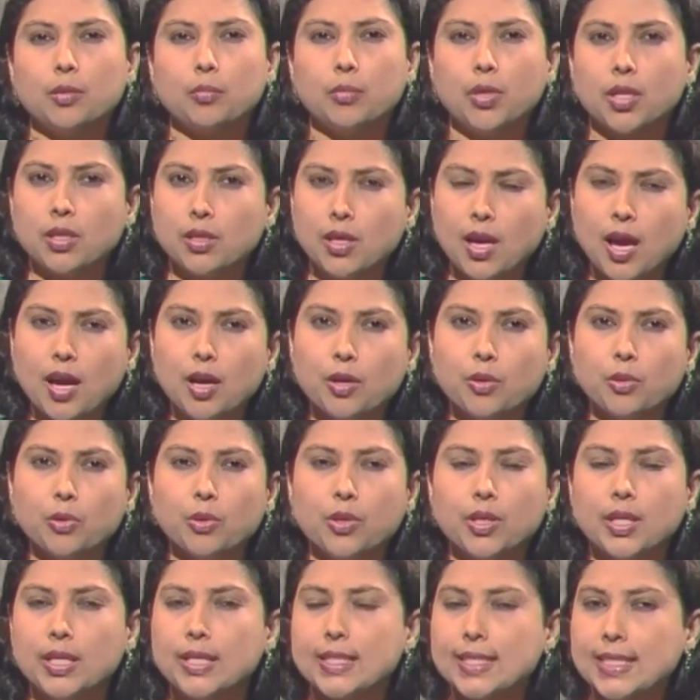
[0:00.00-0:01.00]
But
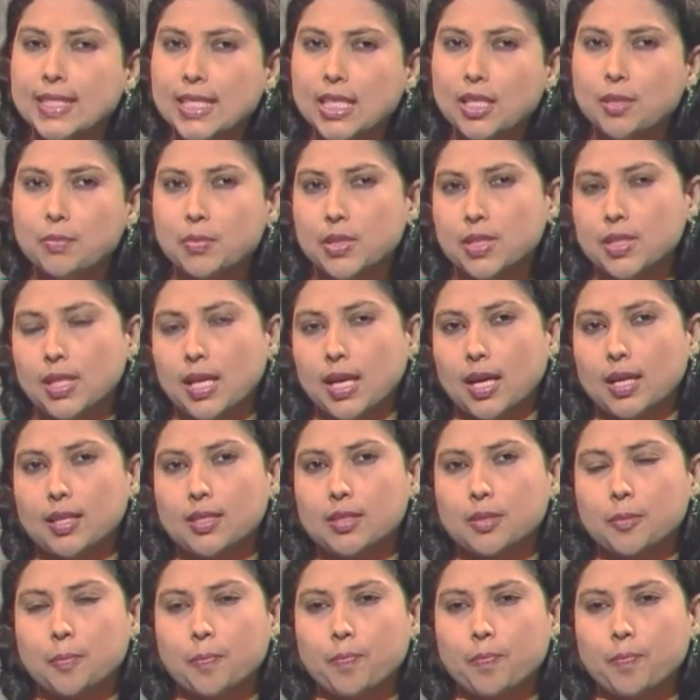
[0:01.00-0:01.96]
now it seems that